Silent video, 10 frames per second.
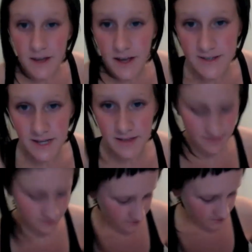I take
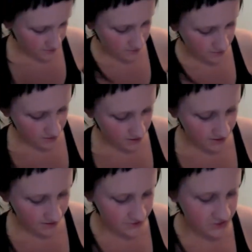the
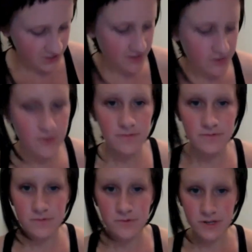eyeshadow,
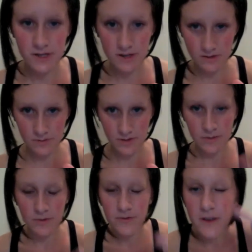just get a little bit
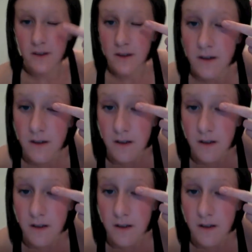on my finger,